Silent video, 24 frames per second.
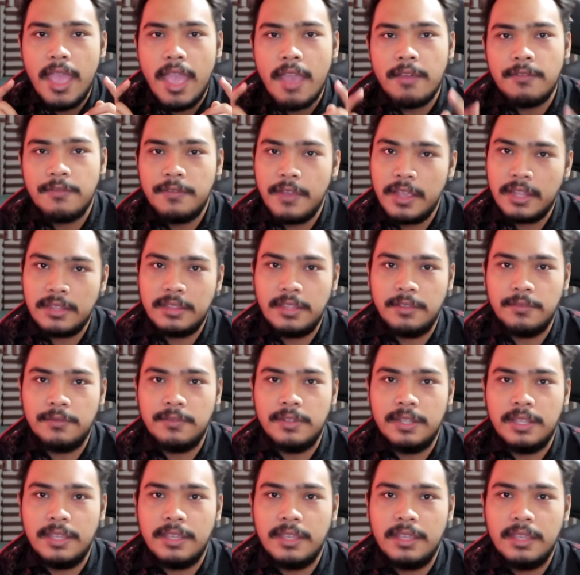
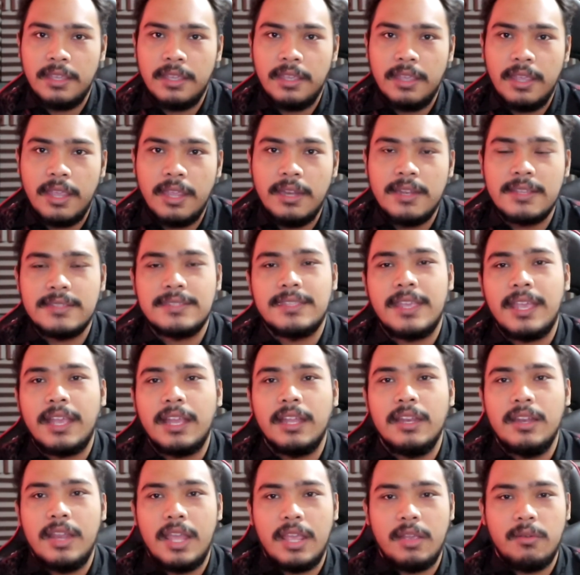effectively in the
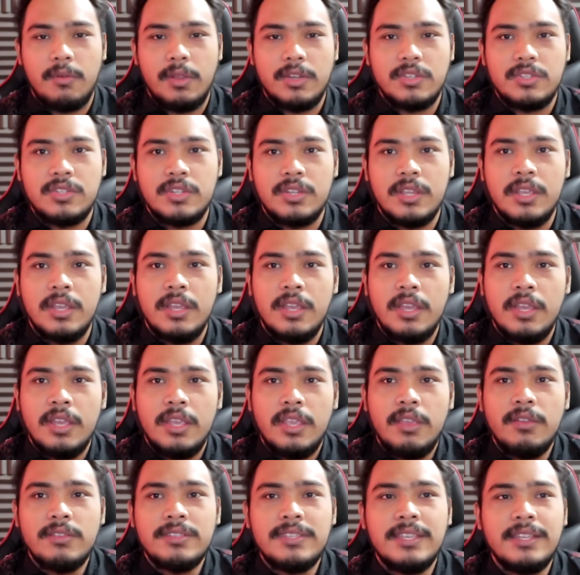second language.
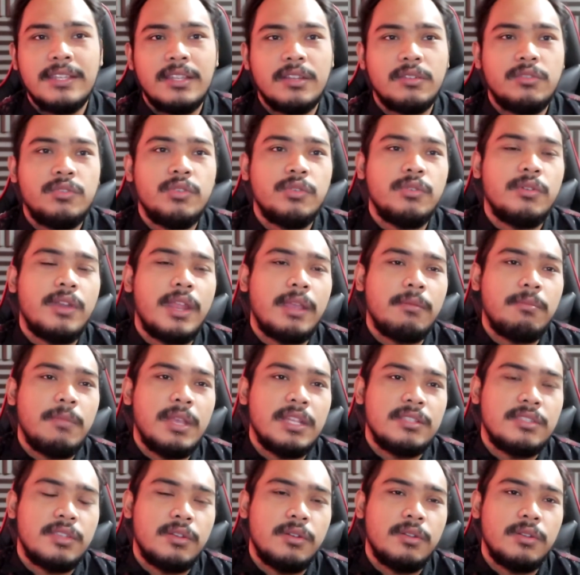Using the direct
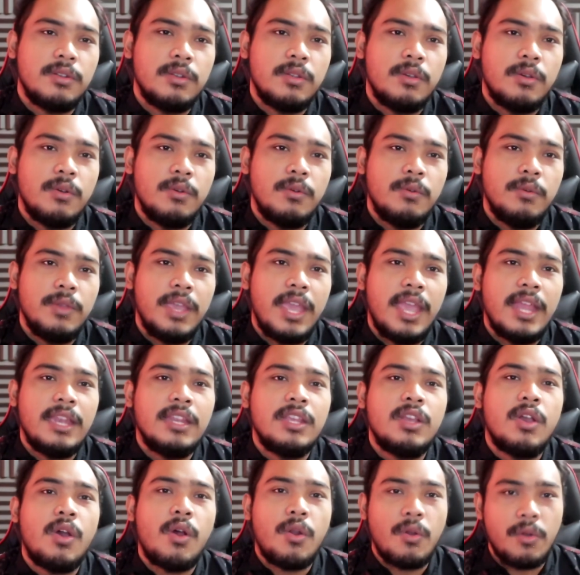method, we
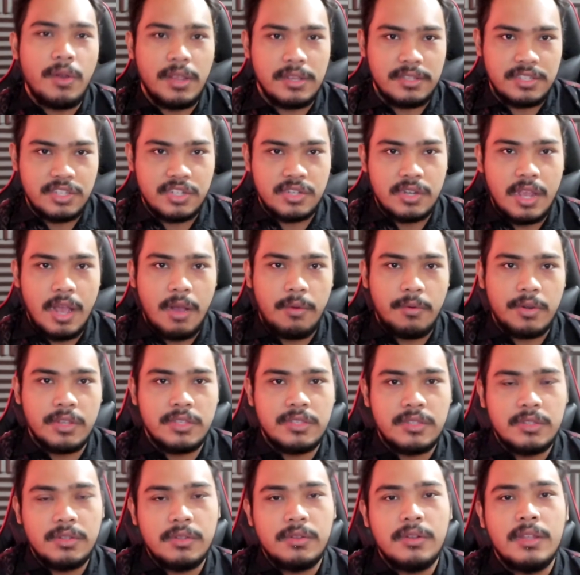encourage our
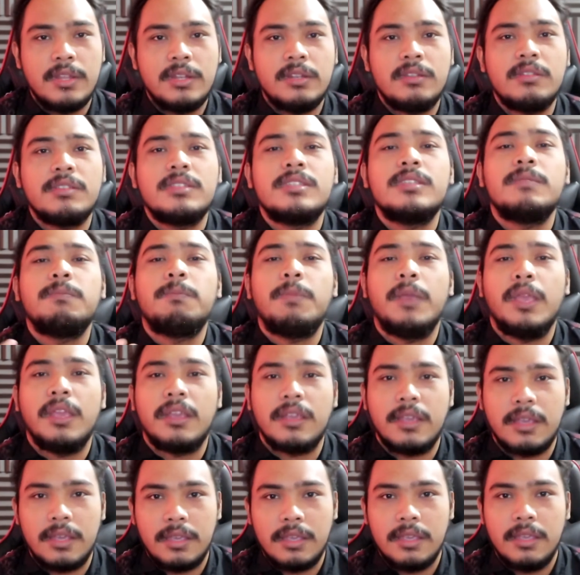students to
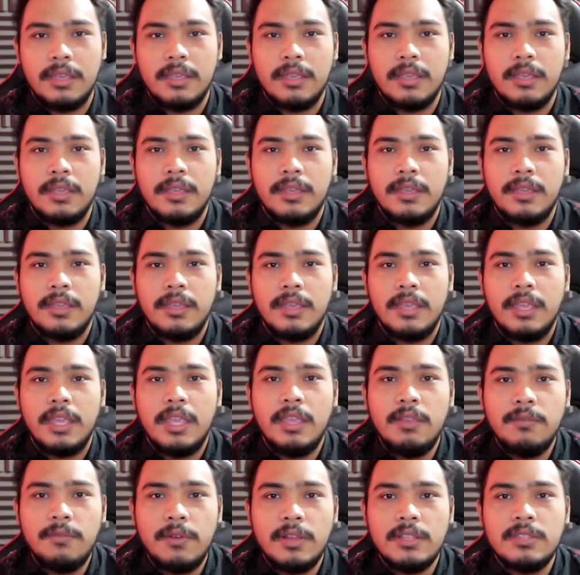speak
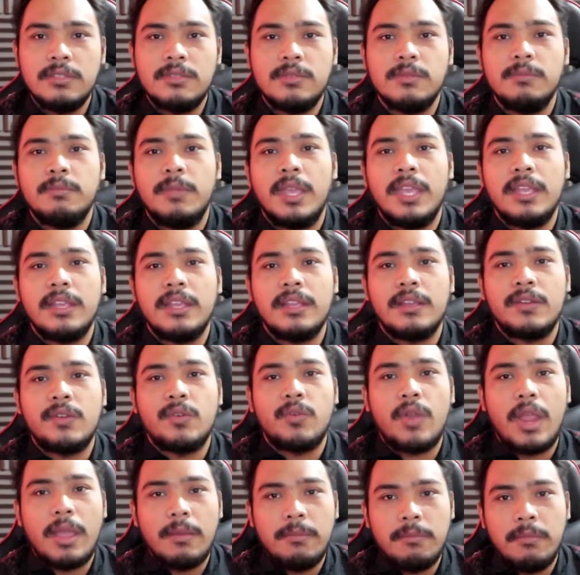even to make
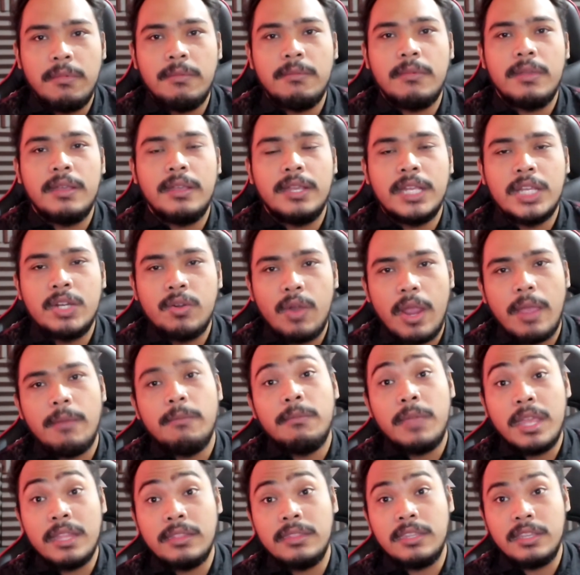
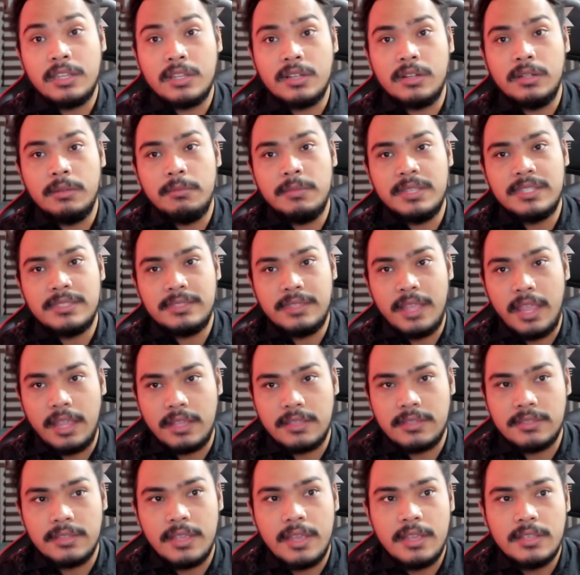grammatical
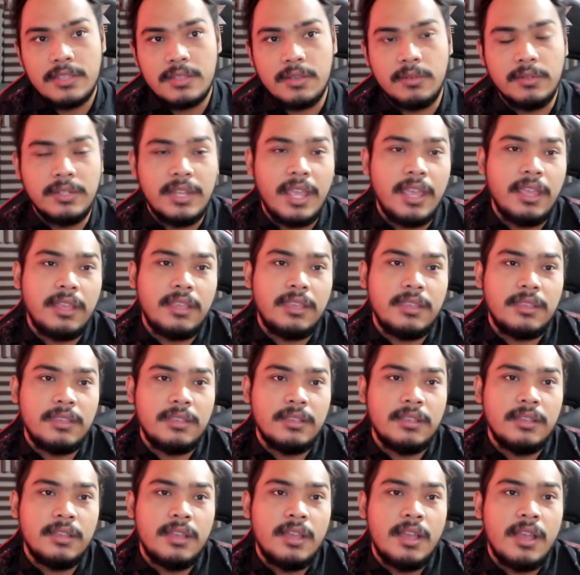mistakes, so they
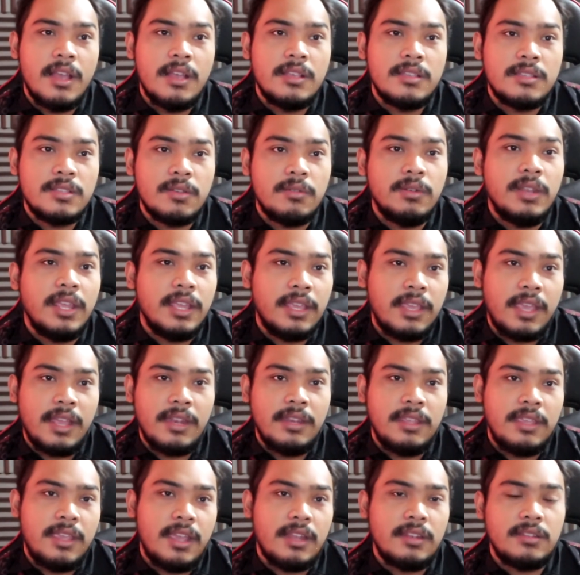
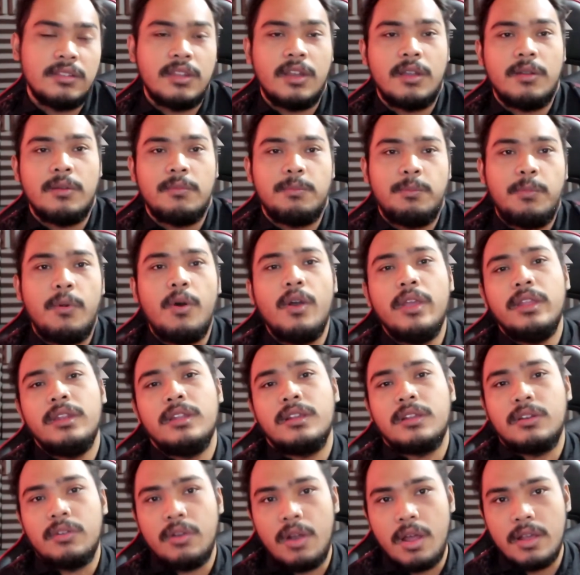can get their point
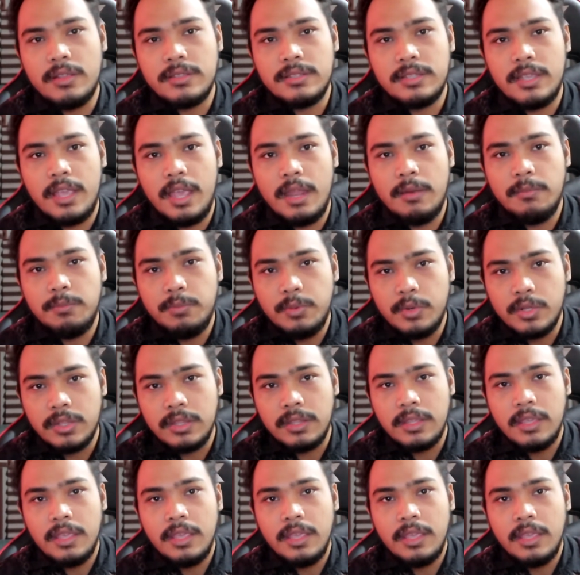across and put